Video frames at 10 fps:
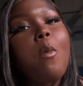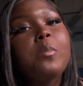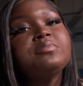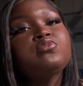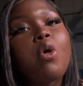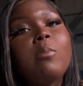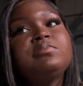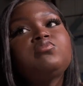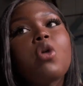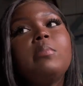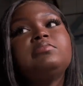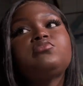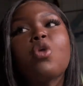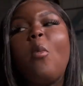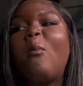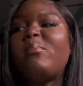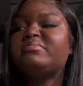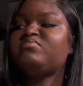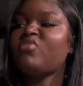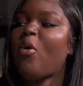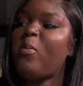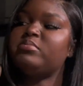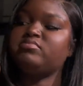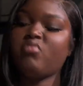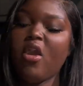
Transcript: Yeah, I do. And and you know how I do.